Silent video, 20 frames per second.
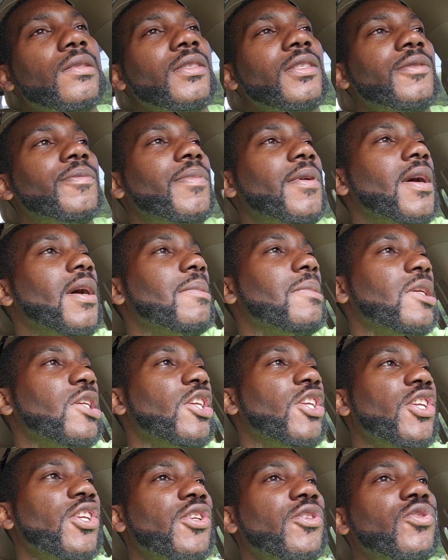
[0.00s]
it's
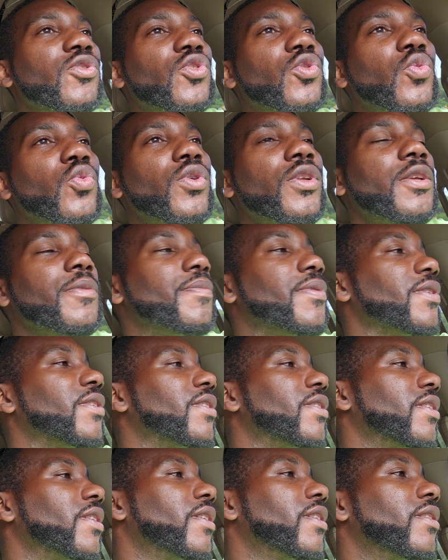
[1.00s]
probably
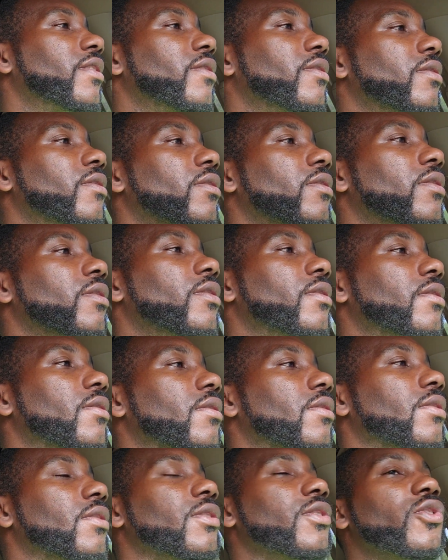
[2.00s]

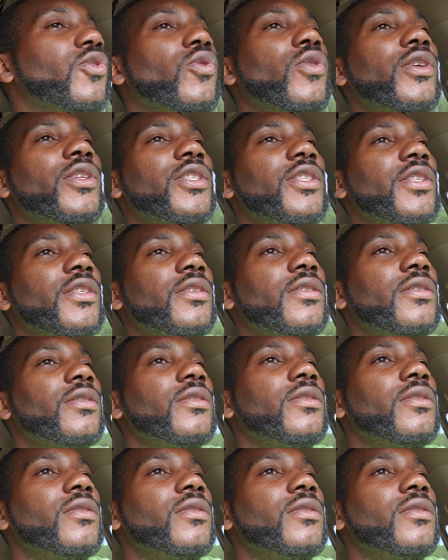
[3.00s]
20% Zorgia